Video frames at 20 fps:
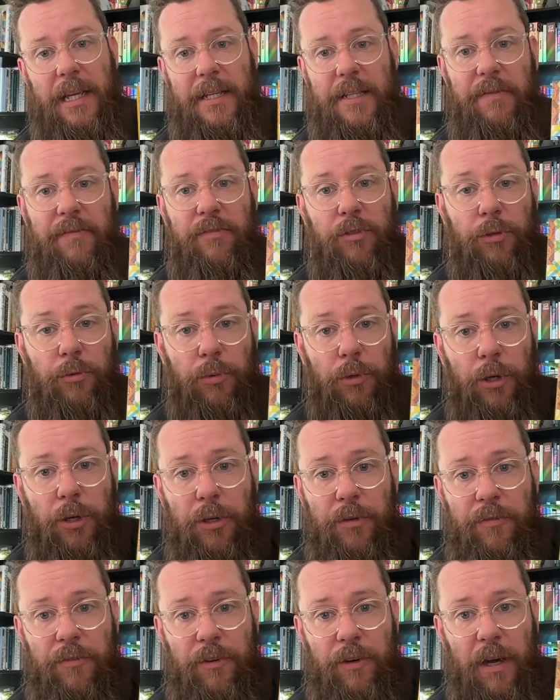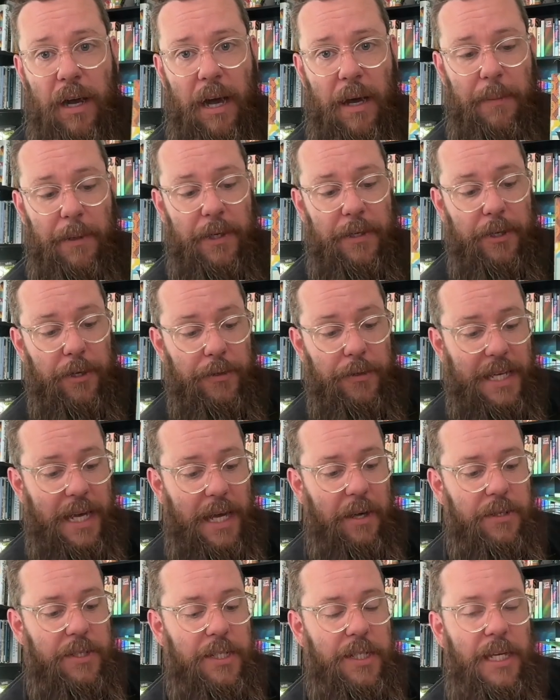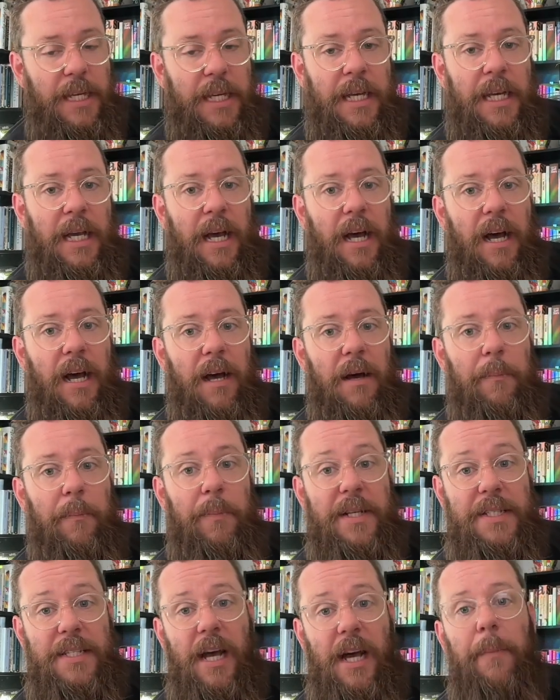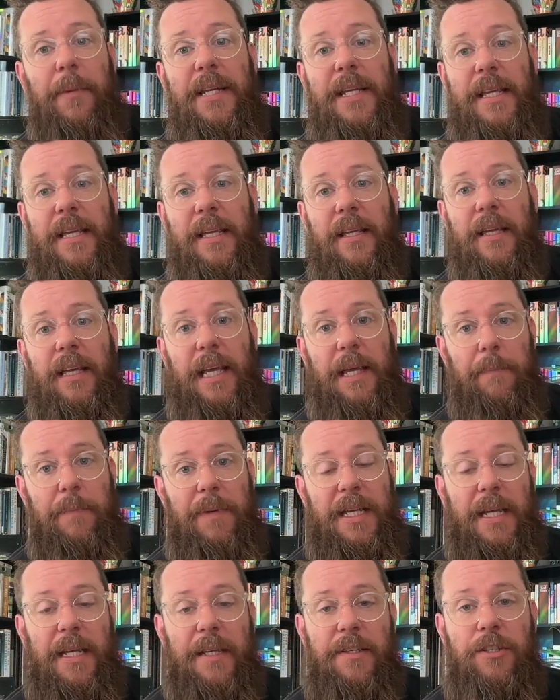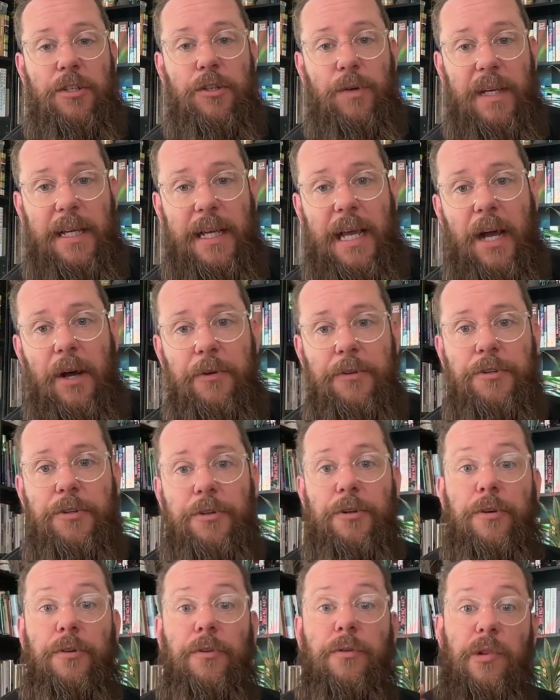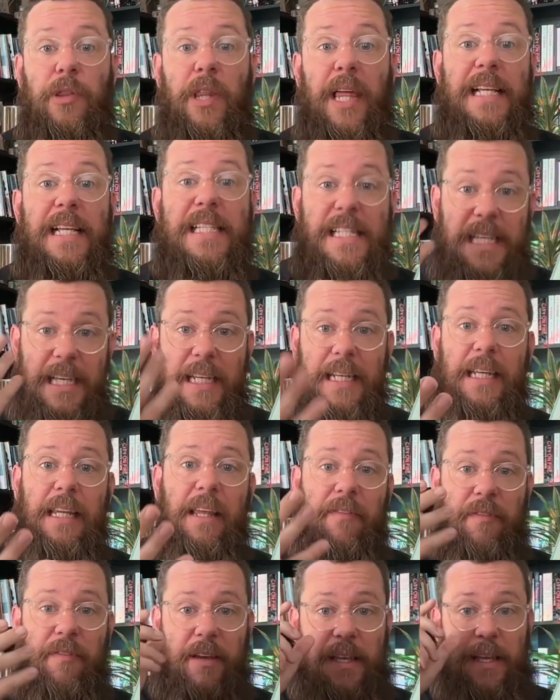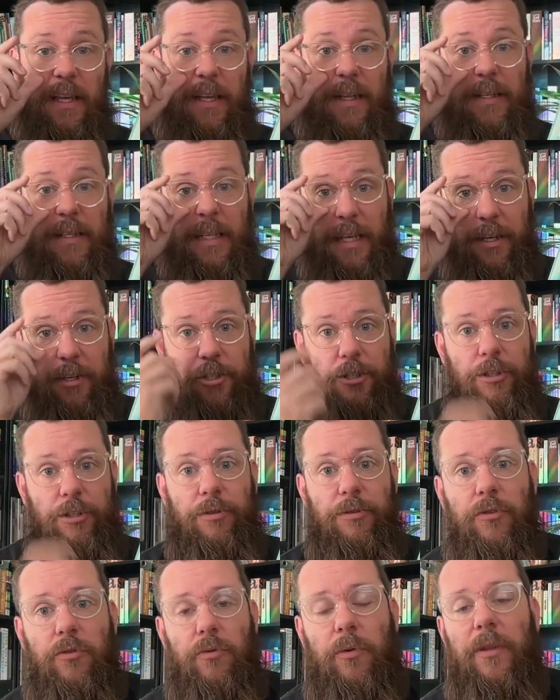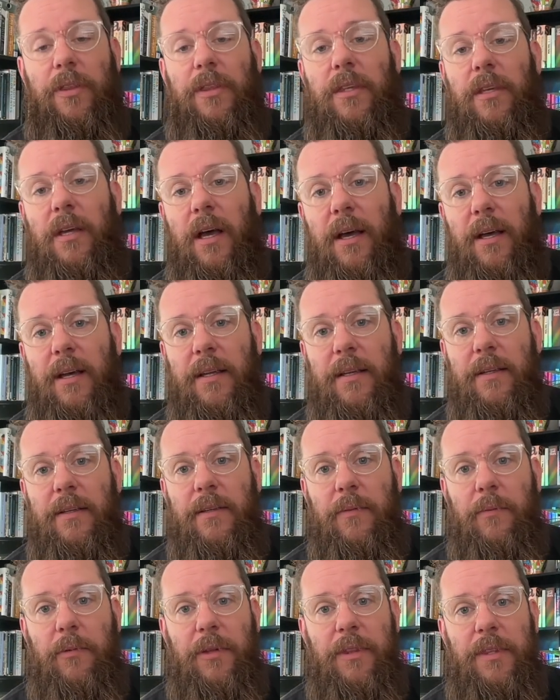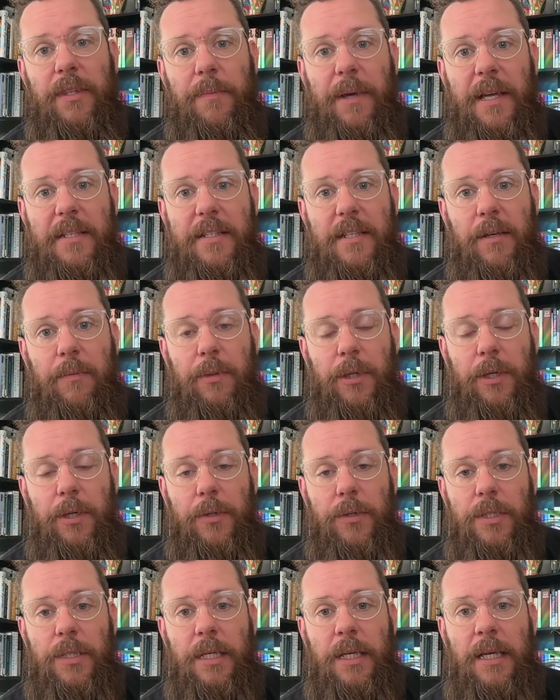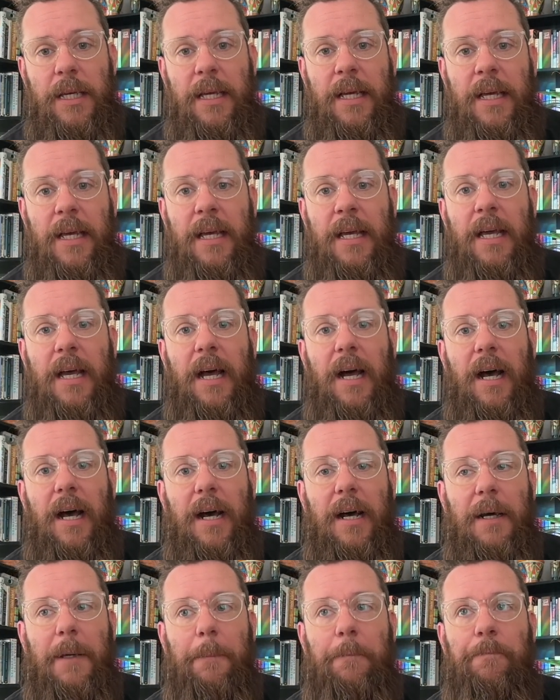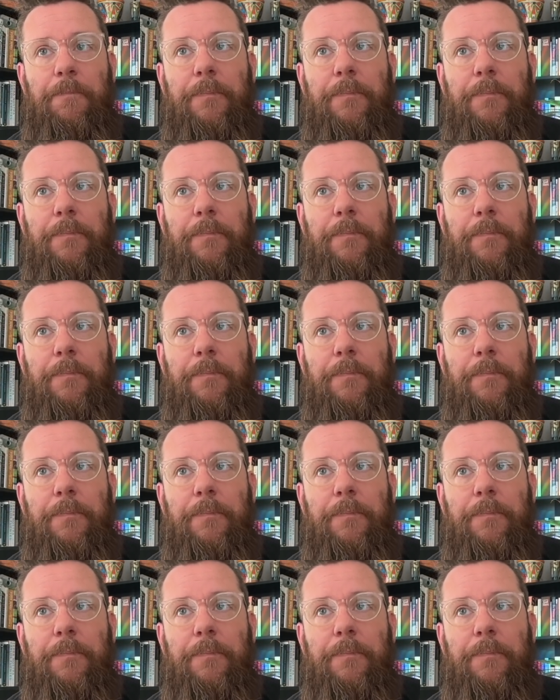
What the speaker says: difficult road for Amma, no doubt. But Dominique begins to encounter like significant issues with domestic abuse. Um,